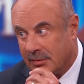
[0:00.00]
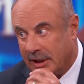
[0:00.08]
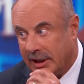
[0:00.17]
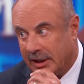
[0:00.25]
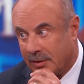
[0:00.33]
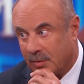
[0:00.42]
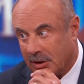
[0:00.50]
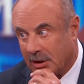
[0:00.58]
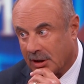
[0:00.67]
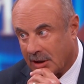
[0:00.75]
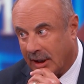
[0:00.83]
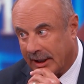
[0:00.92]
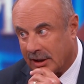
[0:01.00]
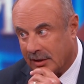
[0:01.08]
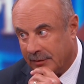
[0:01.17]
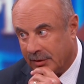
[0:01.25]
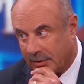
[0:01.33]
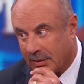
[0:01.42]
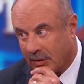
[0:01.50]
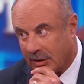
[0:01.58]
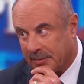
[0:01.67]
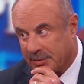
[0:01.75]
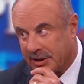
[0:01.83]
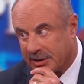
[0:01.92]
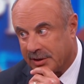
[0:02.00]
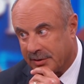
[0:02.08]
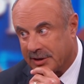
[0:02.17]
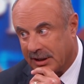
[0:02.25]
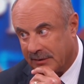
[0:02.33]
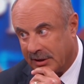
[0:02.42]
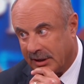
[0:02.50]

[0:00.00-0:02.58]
teeth would look like if you had thrown up sixty or seventy